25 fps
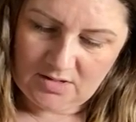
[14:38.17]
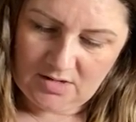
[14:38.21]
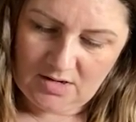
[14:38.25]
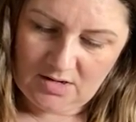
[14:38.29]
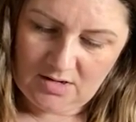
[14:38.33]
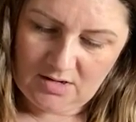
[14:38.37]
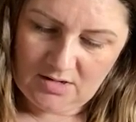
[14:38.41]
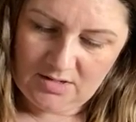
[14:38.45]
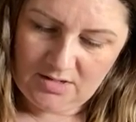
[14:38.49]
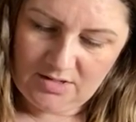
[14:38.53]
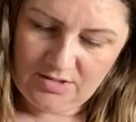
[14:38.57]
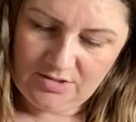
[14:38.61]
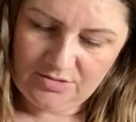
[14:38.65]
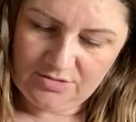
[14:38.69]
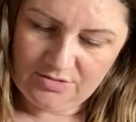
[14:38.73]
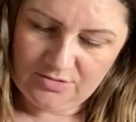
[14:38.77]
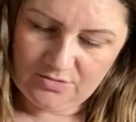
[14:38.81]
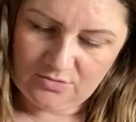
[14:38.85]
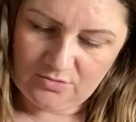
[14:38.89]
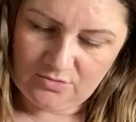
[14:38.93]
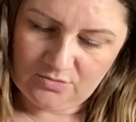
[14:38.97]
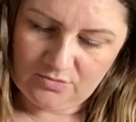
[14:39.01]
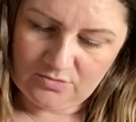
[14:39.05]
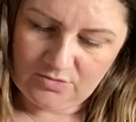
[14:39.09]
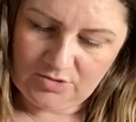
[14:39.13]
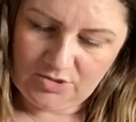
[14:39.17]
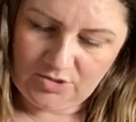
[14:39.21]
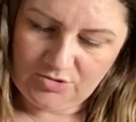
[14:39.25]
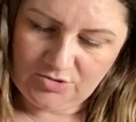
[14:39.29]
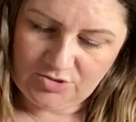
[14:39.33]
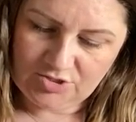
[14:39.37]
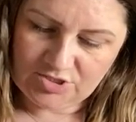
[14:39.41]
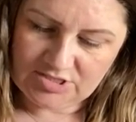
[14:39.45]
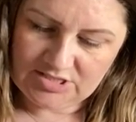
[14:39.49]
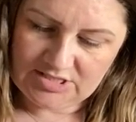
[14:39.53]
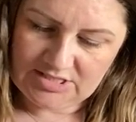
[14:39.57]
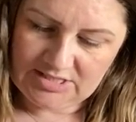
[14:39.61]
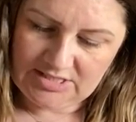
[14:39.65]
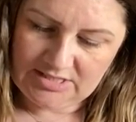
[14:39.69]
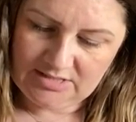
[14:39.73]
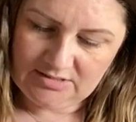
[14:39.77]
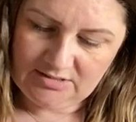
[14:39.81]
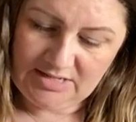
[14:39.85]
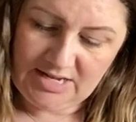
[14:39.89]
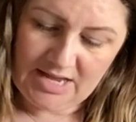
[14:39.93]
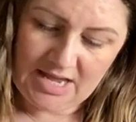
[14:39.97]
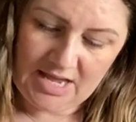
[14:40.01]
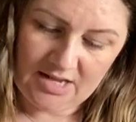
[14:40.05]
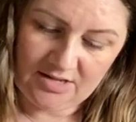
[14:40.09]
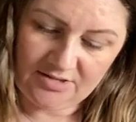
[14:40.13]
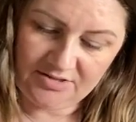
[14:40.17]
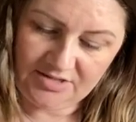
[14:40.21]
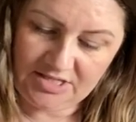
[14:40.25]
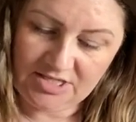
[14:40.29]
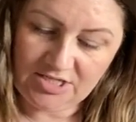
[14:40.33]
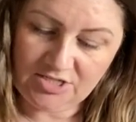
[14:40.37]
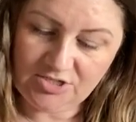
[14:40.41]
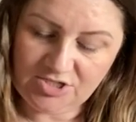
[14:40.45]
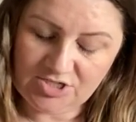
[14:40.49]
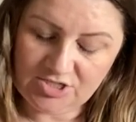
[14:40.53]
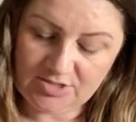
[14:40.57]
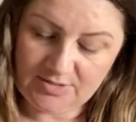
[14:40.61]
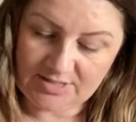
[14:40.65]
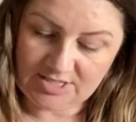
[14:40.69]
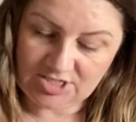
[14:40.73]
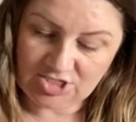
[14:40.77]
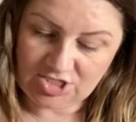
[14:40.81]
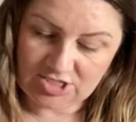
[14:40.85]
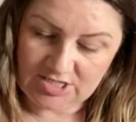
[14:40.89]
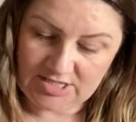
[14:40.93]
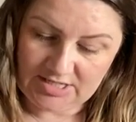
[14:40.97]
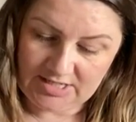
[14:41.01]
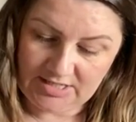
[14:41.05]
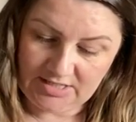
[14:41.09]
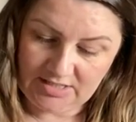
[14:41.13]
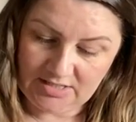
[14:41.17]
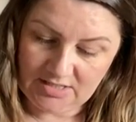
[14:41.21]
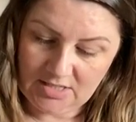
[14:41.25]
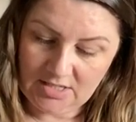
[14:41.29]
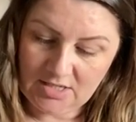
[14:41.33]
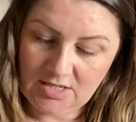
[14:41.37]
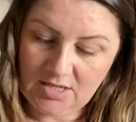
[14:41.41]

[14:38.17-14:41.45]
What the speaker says: I thought you just, yeah, I think you do actually.